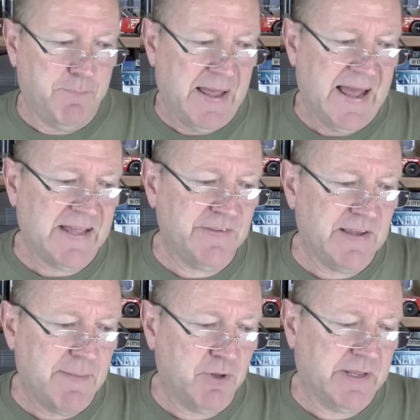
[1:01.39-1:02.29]
patent
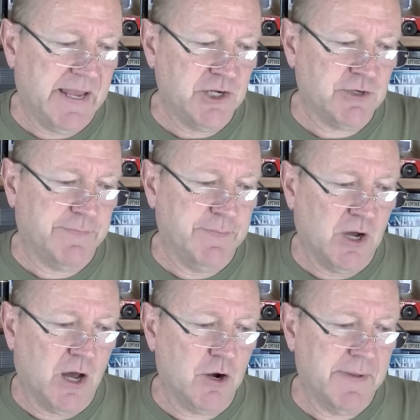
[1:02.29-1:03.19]
application from the
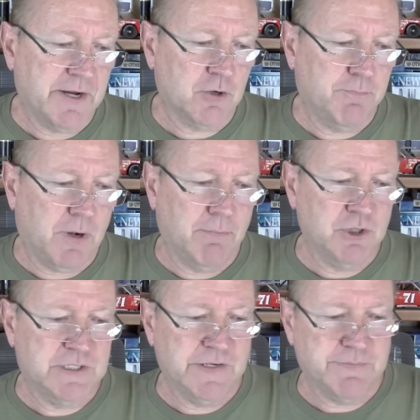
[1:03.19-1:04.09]
automaker
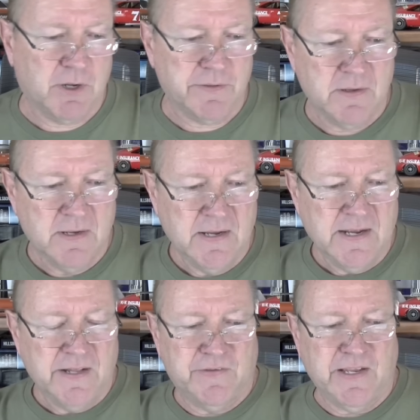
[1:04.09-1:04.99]
published this month
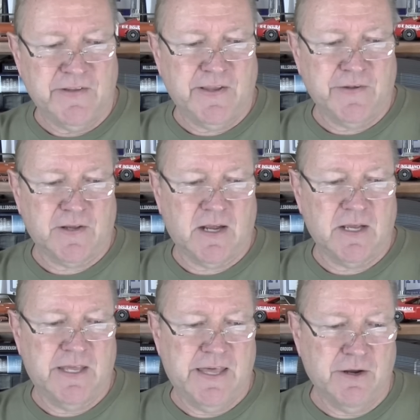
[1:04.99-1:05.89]
details a
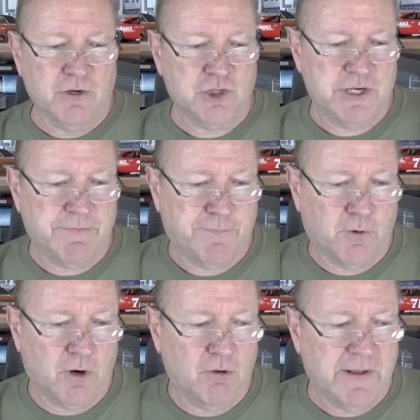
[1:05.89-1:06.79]
gear shift
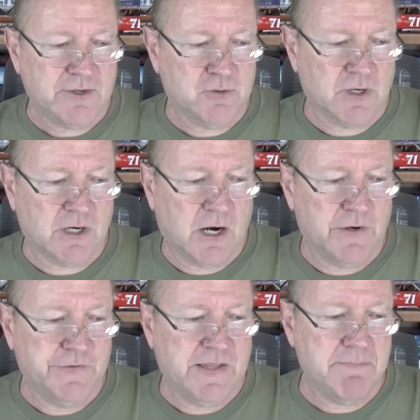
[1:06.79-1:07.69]
for electric
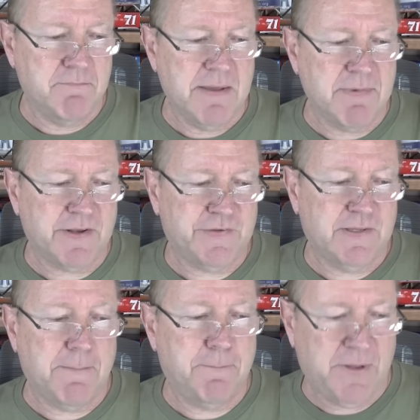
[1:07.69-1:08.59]
cars that mimics
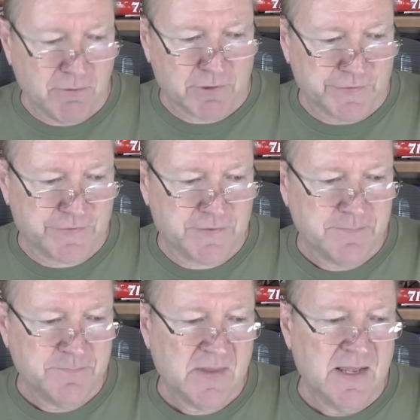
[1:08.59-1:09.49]
the appearance
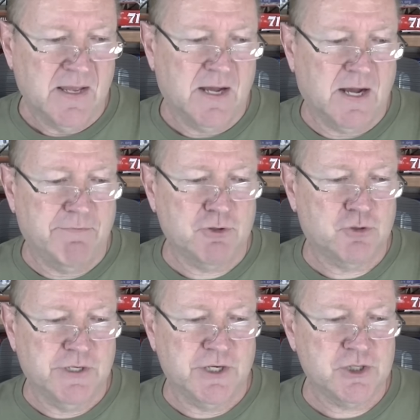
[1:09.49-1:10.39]
of a
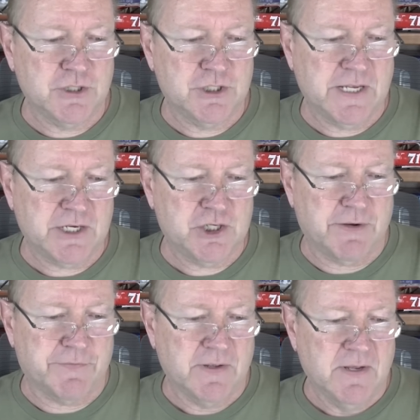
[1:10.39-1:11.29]
traditional stick
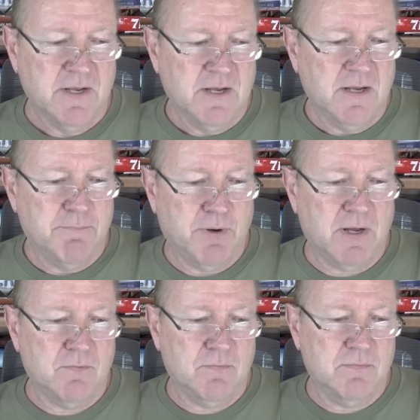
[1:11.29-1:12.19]
shift,
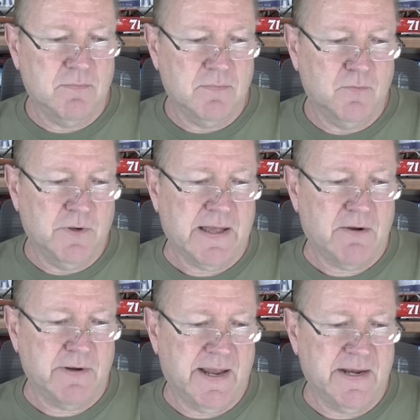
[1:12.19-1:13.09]
but
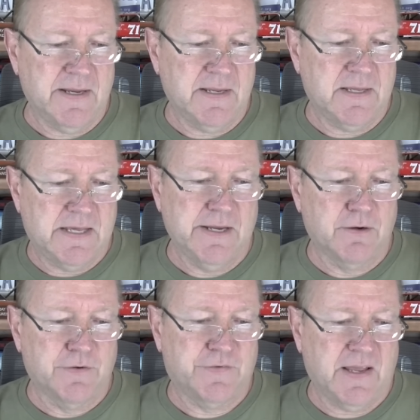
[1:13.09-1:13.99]
without any
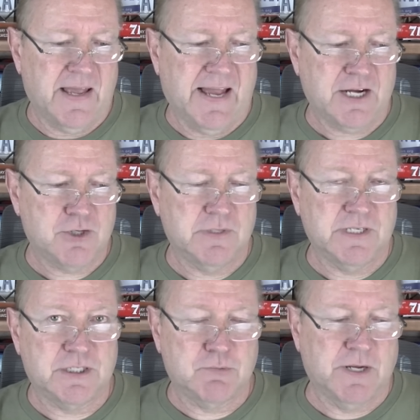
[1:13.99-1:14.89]
gears to
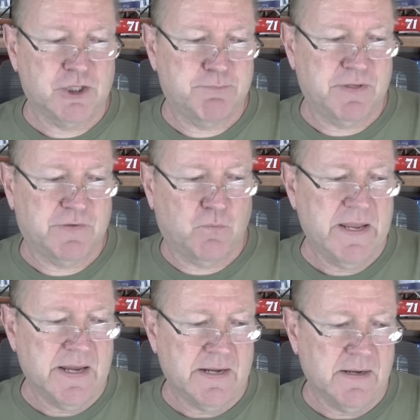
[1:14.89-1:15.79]
actually switch
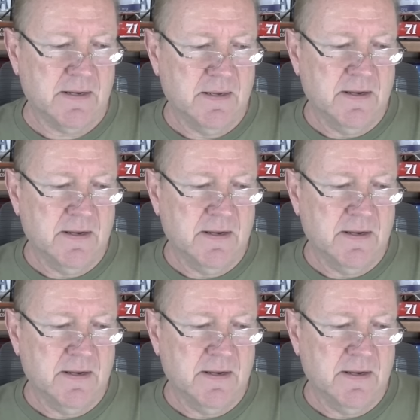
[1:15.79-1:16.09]
between.